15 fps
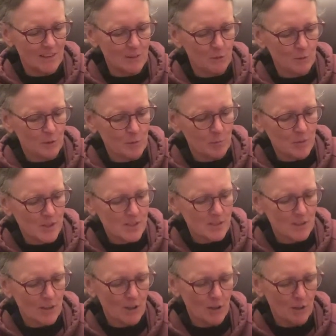one must
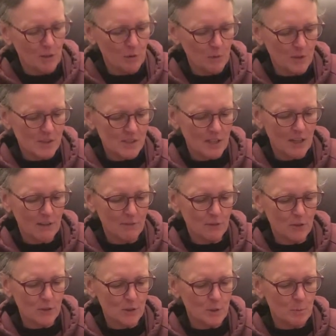always have
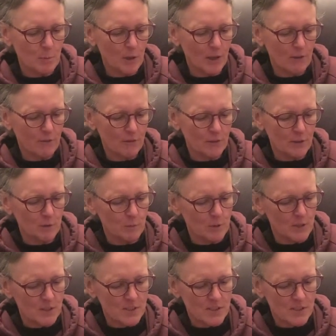good puff in one's